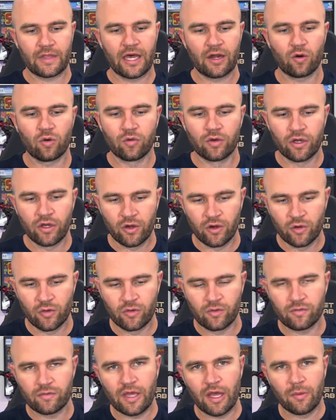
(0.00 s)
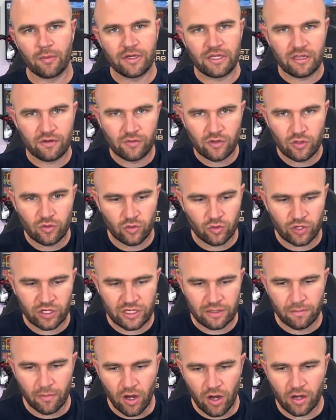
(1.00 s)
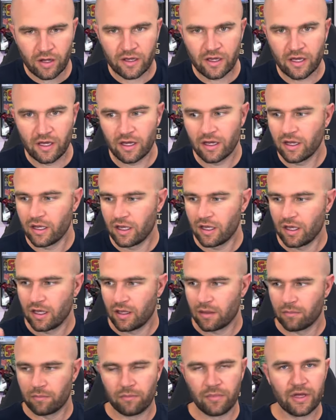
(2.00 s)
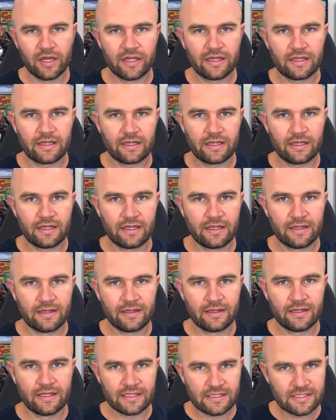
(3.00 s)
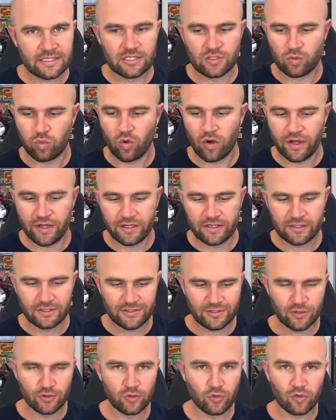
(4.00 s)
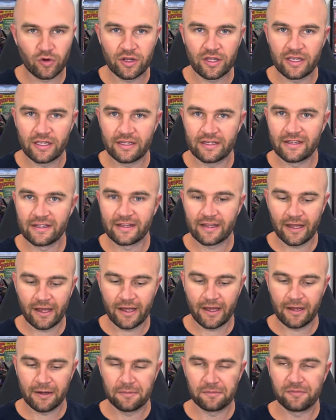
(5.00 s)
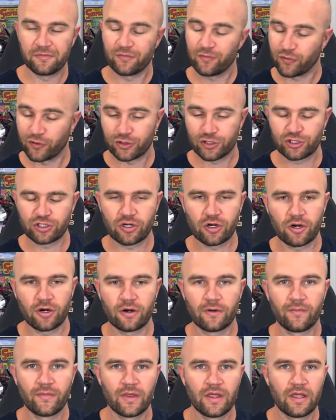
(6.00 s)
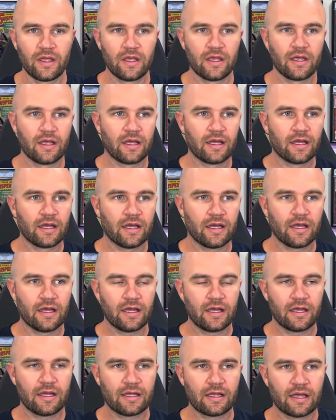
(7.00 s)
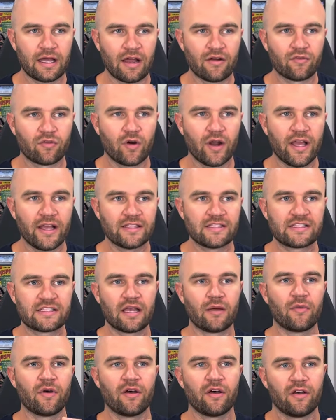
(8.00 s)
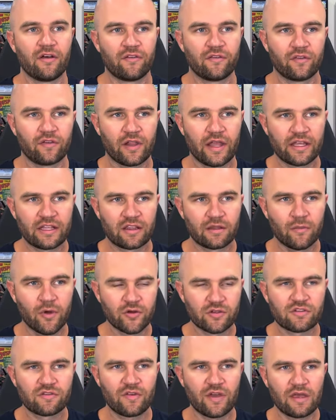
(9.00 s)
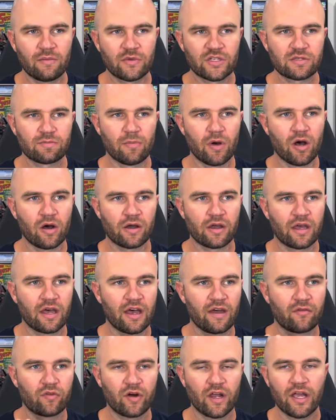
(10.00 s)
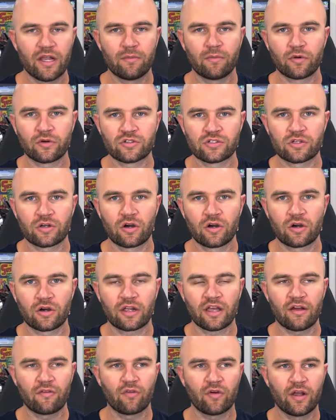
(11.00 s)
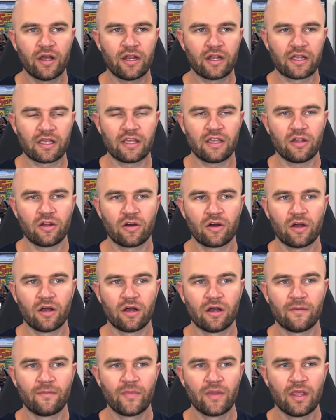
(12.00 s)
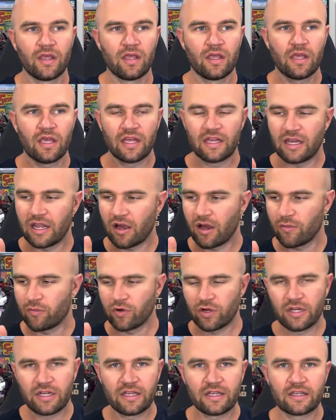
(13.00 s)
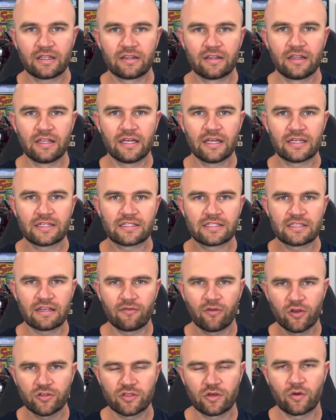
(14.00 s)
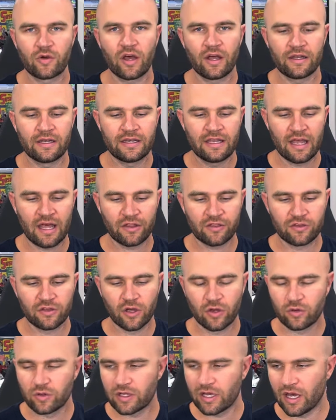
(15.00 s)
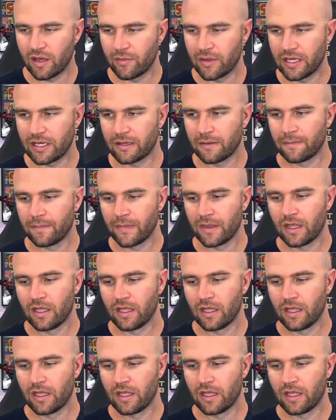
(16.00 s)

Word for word: I don't know how many of you read manga, but this is one to read um, for sure. Uh, I've read some of like the most famous manga. I've read Berserk, I've read Akira, and now I'm reading this. I've also gotten Death Note coming.